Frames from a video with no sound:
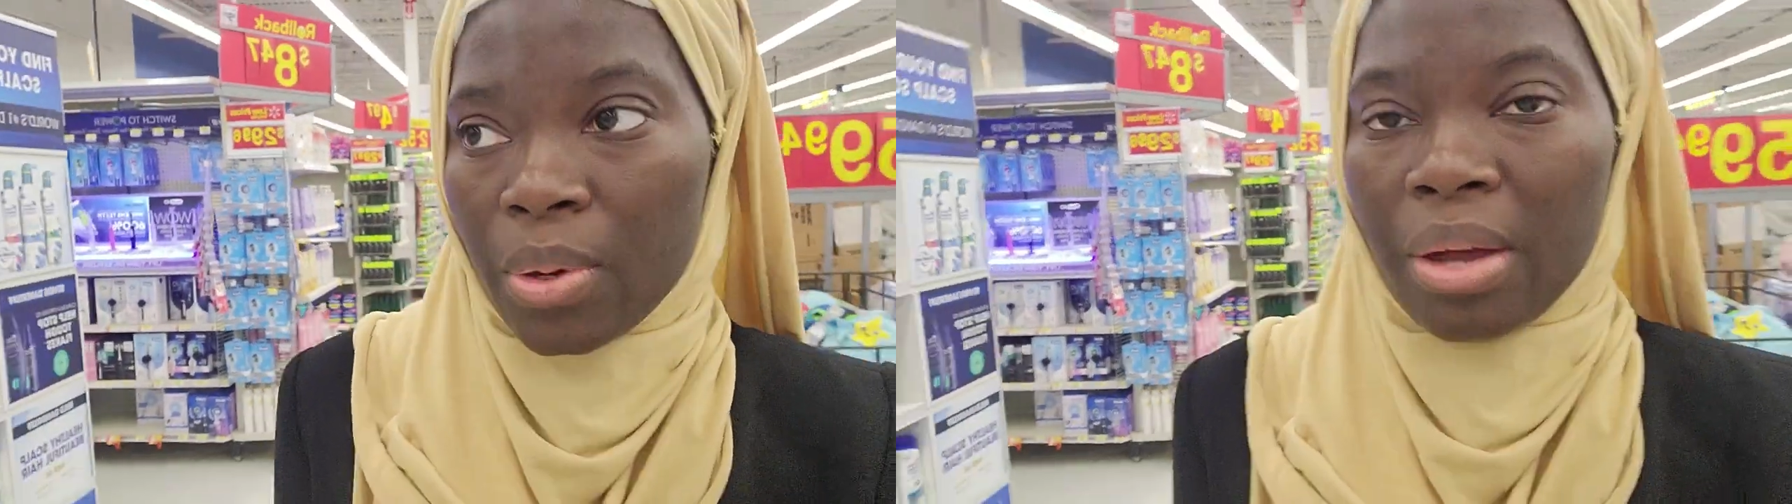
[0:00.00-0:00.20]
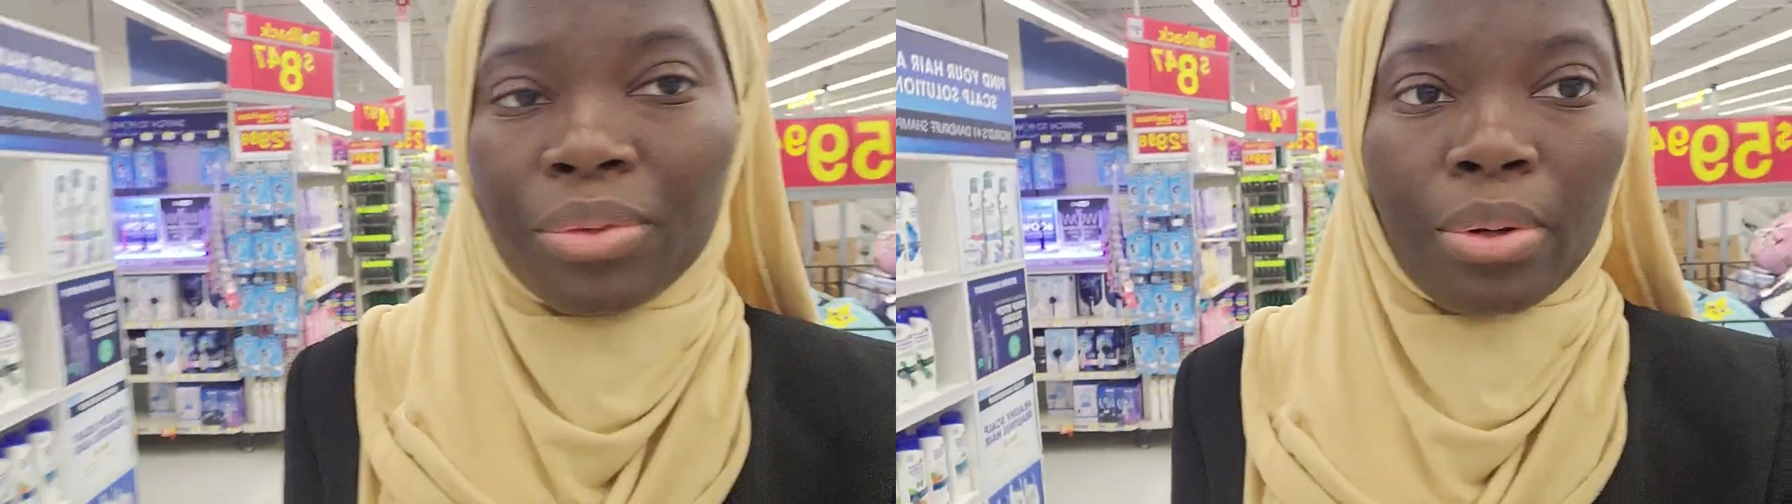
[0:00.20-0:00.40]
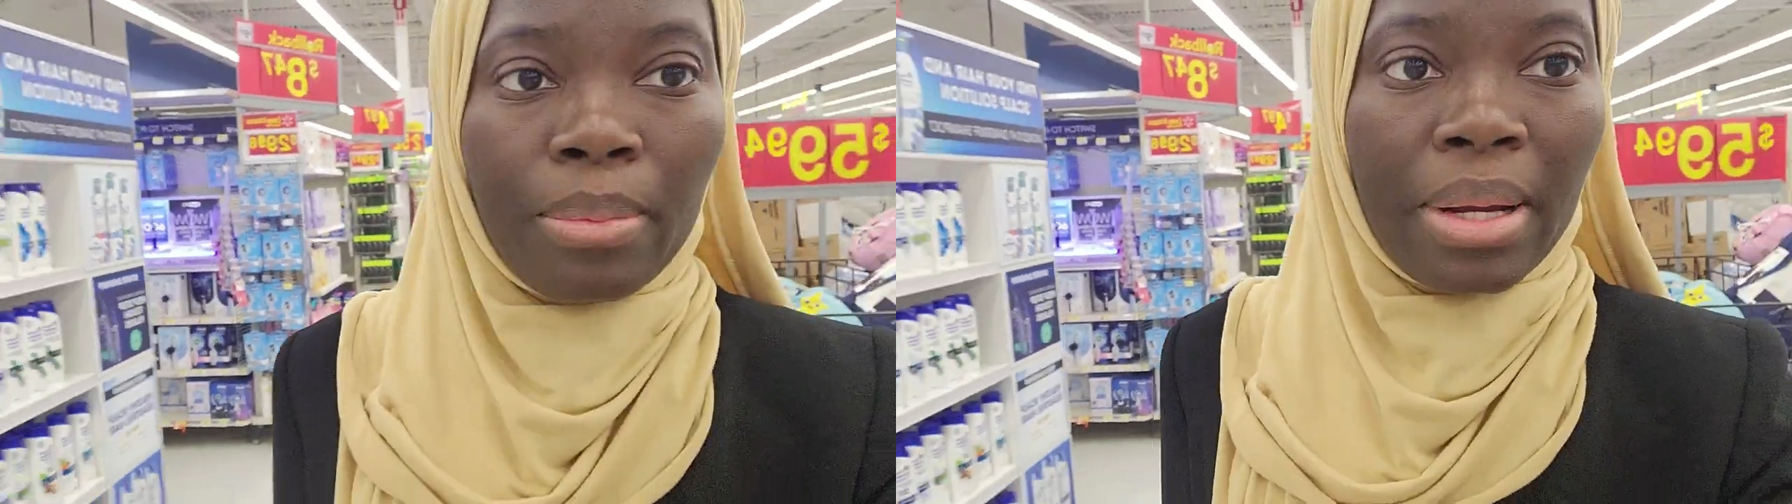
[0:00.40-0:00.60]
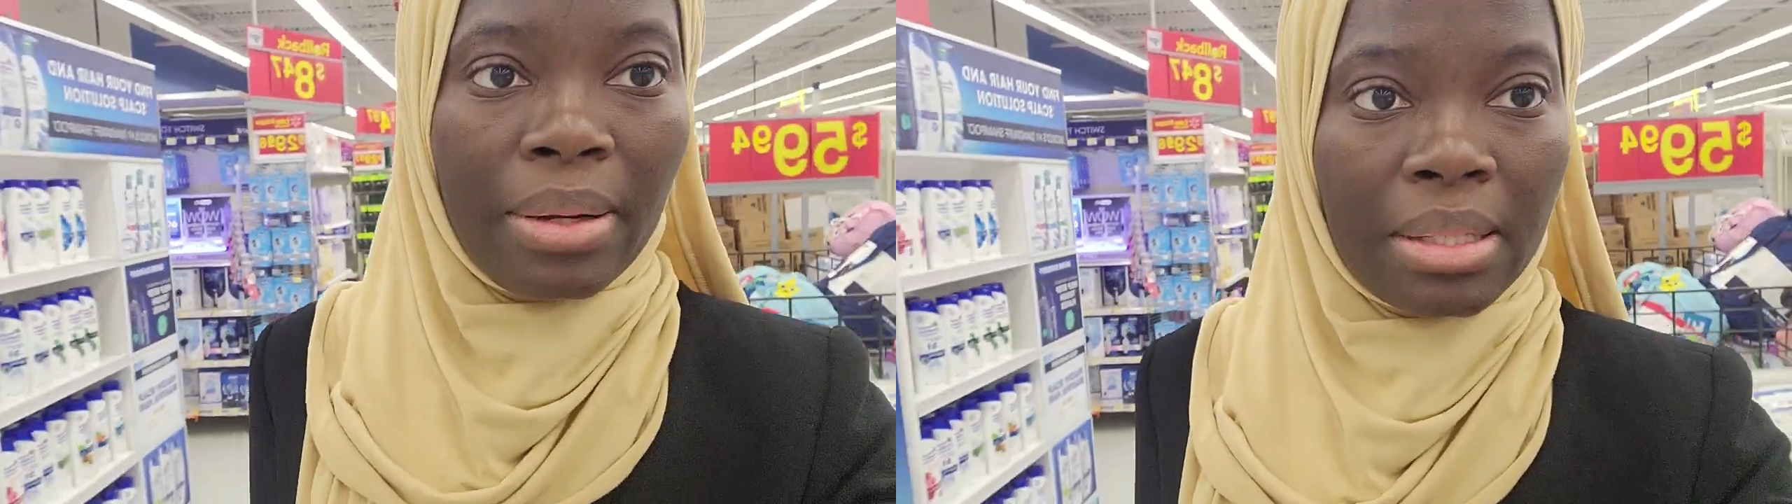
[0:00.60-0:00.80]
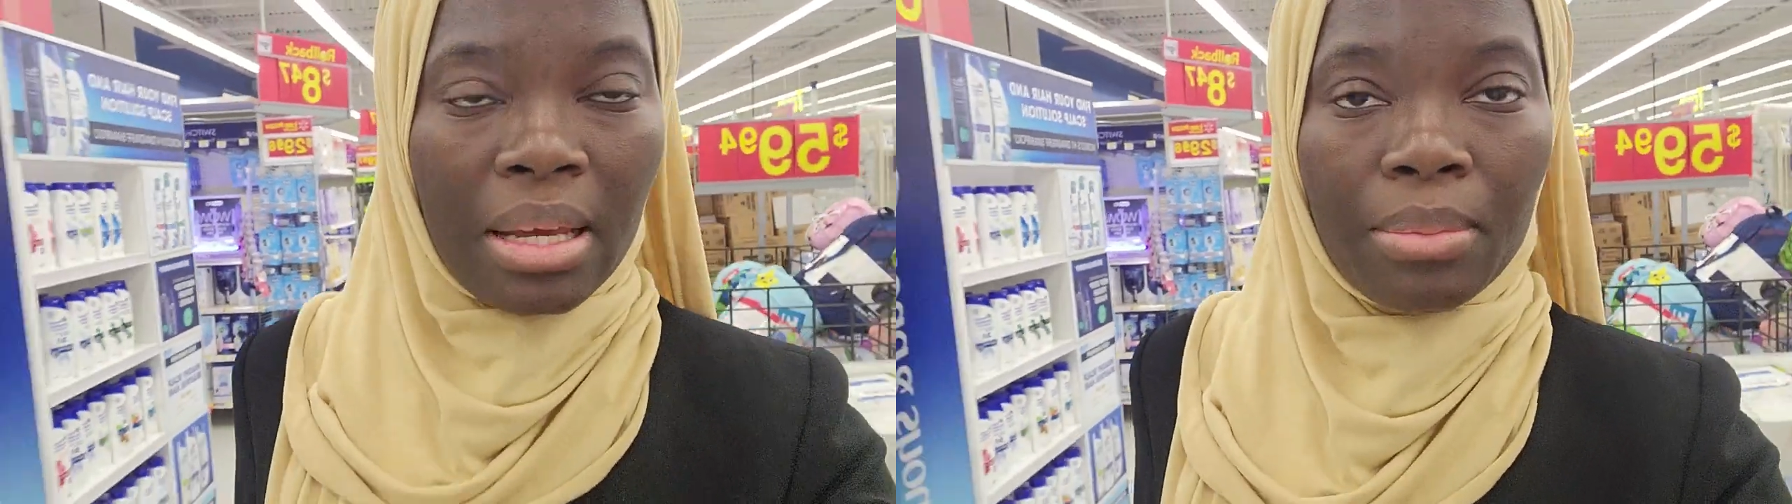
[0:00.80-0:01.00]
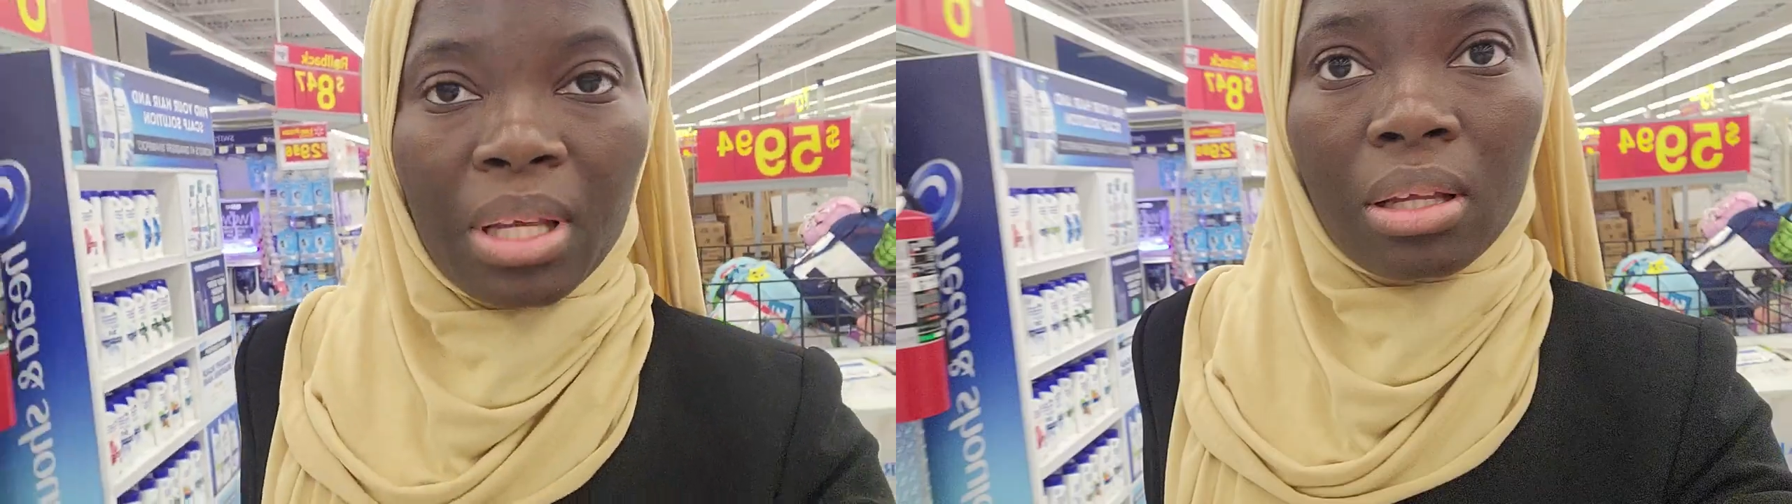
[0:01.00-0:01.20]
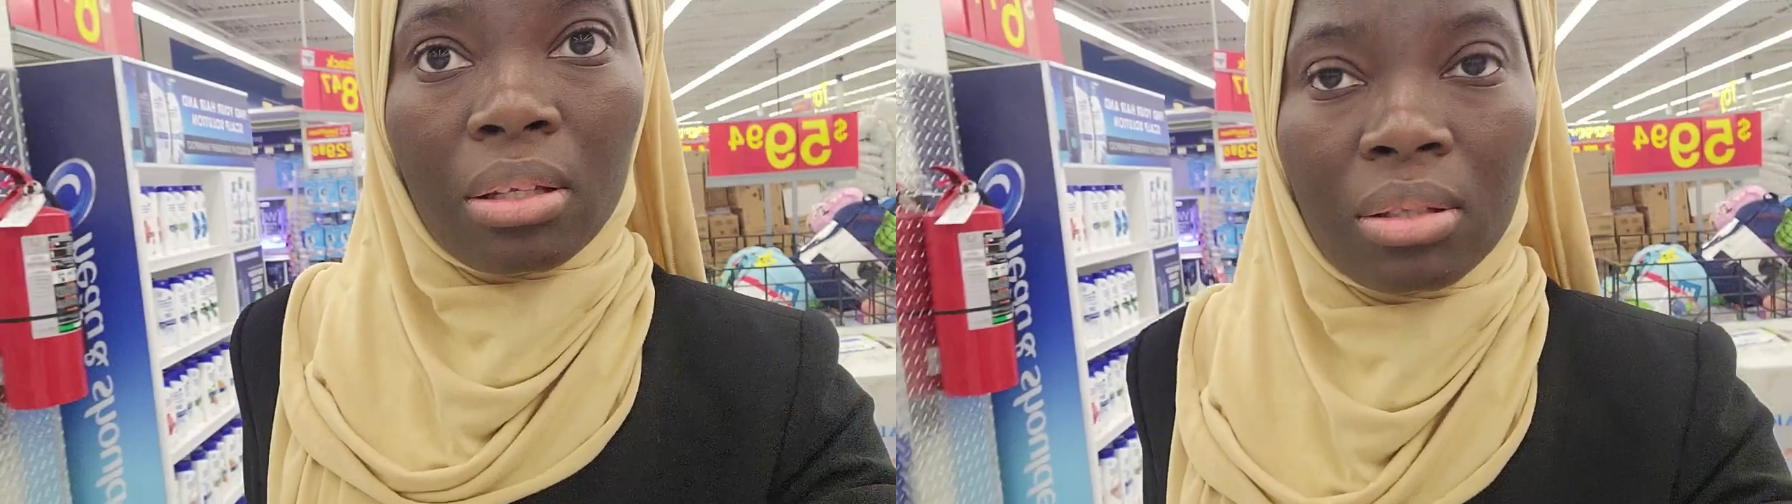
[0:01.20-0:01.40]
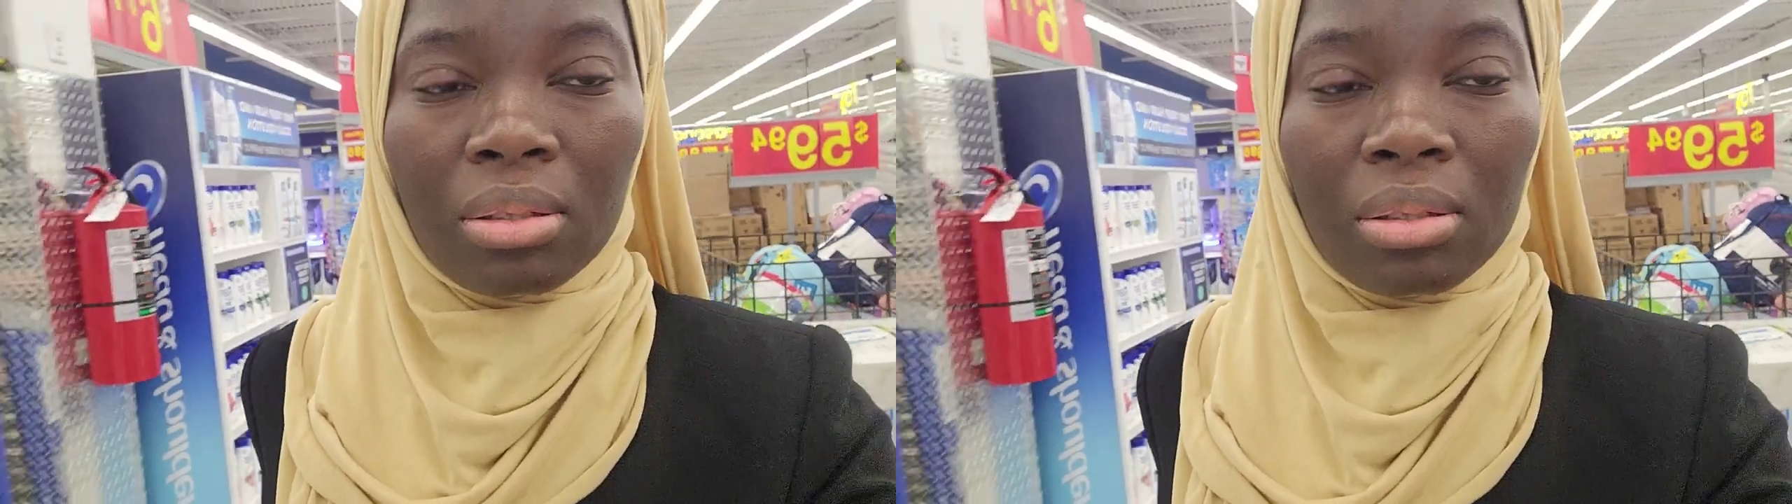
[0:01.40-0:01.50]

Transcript: you have to come another time then.